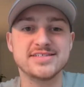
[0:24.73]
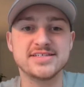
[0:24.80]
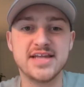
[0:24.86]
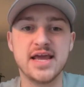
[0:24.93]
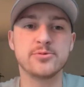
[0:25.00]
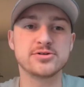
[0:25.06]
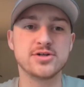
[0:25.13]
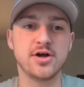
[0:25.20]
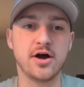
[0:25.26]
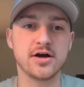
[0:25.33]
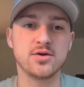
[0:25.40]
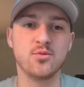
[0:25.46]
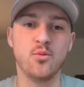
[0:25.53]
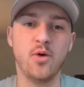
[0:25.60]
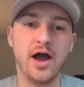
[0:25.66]
Today we're
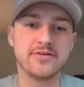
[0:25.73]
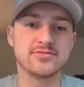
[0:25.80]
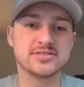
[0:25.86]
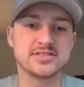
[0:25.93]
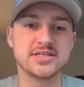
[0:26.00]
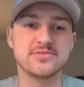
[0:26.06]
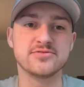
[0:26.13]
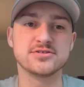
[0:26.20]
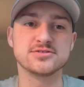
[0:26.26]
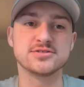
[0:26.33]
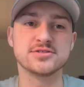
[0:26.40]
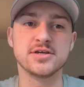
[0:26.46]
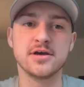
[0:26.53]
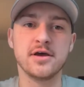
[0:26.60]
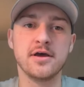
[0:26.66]
talking wide
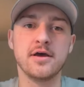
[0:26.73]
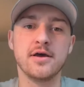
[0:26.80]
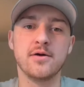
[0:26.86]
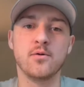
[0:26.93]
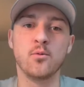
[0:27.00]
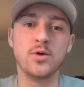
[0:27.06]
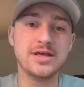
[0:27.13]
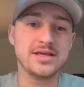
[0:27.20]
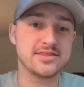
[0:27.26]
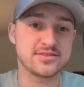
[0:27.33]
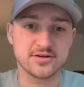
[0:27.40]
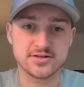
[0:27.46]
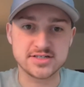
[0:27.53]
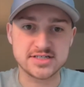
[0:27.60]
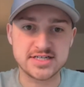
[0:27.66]
receivers, week
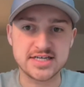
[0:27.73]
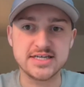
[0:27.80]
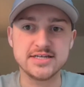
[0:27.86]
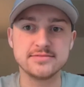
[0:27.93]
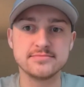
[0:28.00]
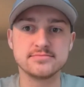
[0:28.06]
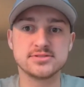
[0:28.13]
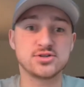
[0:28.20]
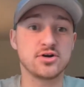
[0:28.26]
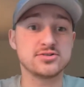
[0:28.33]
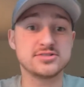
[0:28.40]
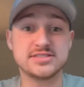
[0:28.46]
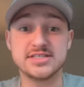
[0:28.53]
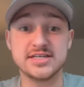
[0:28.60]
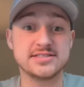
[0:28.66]
13,
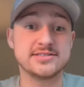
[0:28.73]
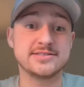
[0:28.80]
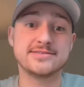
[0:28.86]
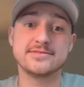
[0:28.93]
start sits.